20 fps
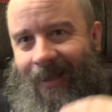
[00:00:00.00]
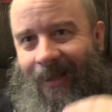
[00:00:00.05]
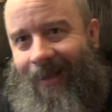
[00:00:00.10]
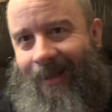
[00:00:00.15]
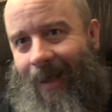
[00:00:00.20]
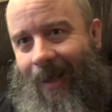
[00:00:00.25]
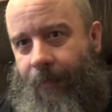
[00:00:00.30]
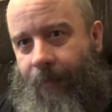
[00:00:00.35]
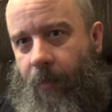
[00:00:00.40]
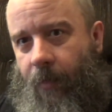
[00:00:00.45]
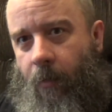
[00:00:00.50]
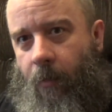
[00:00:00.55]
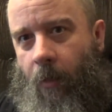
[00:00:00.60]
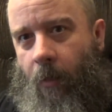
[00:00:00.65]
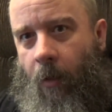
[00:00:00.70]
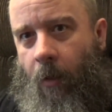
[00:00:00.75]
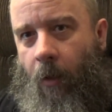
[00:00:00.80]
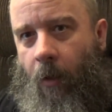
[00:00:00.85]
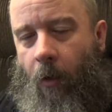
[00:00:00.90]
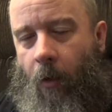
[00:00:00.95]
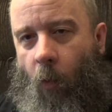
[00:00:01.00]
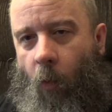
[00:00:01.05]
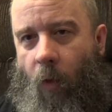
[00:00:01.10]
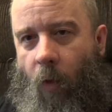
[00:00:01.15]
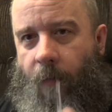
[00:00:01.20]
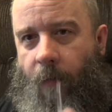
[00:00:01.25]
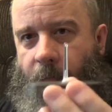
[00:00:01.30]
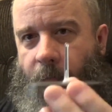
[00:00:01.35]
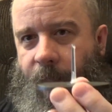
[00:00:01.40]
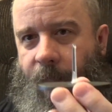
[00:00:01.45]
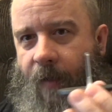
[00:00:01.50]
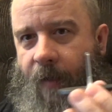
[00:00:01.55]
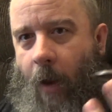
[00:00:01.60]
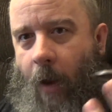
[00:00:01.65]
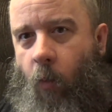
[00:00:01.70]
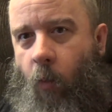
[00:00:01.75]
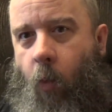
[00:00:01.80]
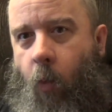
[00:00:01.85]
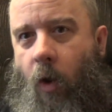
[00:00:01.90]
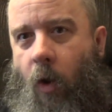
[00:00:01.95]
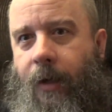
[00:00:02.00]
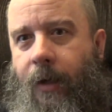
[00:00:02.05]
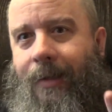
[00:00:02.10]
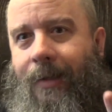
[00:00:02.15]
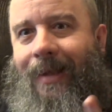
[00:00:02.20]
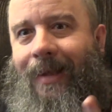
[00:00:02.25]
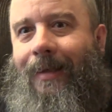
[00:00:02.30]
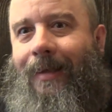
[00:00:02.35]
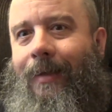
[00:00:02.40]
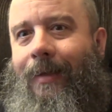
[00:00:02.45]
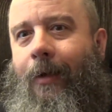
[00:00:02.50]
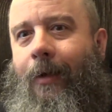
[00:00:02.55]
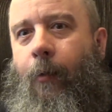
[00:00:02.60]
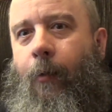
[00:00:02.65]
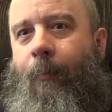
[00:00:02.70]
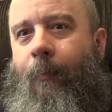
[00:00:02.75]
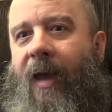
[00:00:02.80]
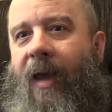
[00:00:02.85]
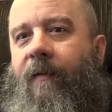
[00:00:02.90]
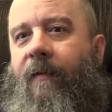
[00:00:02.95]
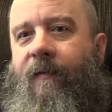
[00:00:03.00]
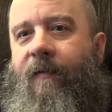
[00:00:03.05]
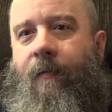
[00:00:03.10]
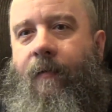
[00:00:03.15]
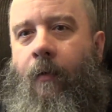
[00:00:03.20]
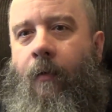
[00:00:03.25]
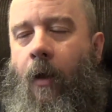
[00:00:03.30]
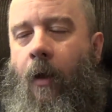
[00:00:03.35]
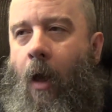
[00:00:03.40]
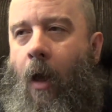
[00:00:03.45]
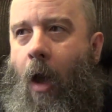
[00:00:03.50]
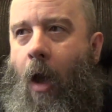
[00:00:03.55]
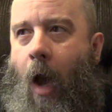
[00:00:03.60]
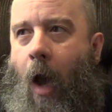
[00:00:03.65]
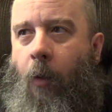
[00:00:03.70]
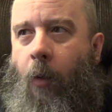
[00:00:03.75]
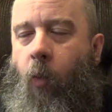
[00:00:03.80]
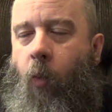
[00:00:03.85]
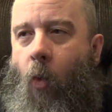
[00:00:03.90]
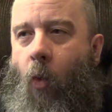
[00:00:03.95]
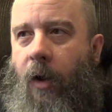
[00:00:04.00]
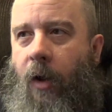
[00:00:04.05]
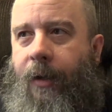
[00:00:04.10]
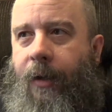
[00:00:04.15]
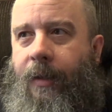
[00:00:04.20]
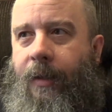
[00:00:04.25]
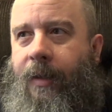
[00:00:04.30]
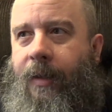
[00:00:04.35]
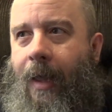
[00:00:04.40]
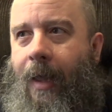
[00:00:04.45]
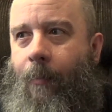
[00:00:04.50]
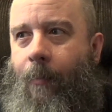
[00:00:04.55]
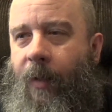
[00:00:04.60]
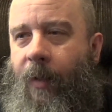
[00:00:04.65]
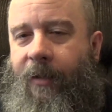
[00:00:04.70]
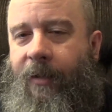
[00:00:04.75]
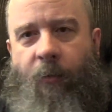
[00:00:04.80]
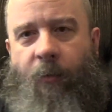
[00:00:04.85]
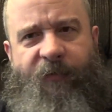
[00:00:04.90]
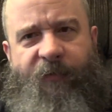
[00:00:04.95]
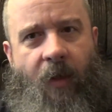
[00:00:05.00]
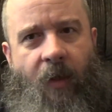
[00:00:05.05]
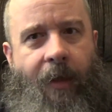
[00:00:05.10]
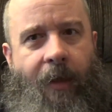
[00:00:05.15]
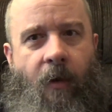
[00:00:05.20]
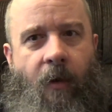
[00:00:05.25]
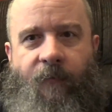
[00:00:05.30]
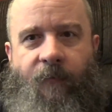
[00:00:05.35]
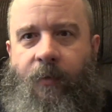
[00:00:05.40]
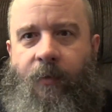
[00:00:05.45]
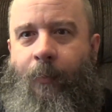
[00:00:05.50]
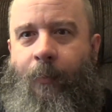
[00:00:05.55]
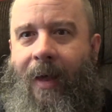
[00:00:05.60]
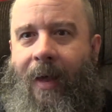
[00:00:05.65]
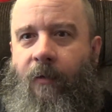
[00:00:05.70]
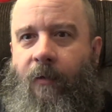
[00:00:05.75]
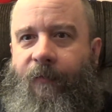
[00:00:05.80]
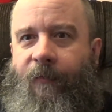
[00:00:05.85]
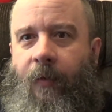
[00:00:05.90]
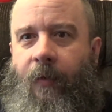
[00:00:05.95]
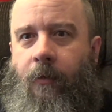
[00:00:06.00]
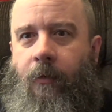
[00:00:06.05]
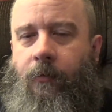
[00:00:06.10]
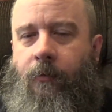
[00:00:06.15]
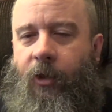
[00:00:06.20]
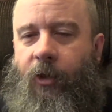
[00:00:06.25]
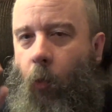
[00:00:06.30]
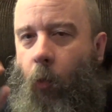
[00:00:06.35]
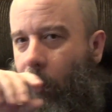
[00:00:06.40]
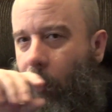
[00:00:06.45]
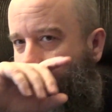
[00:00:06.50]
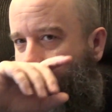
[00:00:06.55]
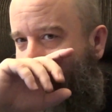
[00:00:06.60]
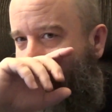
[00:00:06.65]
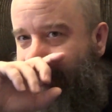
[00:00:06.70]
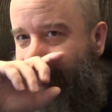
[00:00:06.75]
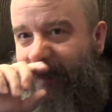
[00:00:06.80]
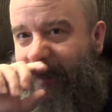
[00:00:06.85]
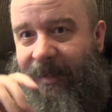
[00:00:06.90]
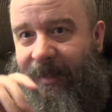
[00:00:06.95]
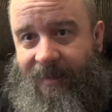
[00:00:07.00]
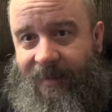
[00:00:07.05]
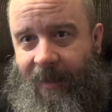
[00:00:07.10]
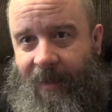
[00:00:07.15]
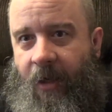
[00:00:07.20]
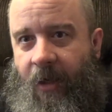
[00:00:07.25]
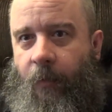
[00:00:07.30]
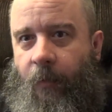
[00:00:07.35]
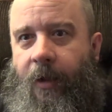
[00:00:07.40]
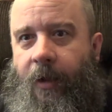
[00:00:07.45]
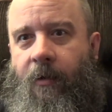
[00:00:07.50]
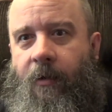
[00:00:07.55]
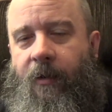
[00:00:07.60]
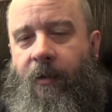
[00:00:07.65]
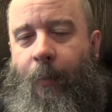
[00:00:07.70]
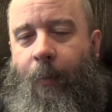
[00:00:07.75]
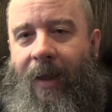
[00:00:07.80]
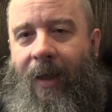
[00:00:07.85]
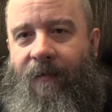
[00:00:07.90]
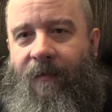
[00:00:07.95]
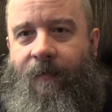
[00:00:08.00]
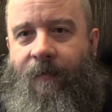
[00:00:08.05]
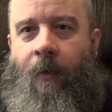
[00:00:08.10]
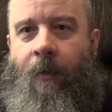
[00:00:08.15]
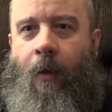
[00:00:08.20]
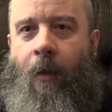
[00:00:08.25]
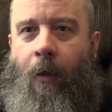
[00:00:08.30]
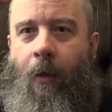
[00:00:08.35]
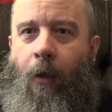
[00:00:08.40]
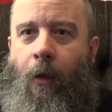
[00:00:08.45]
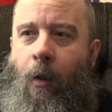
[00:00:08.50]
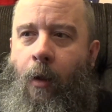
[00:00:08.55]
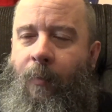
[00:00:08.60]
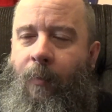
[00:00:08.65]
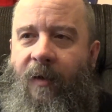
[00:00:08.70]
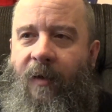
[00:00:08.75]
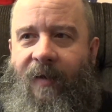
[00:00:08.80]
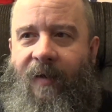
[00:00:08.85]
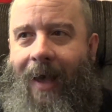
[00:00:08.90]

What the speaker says: together was I wanted the clear base. I wanted them like they're flying over the battlefield. You wanted to see the scenery under the base. Because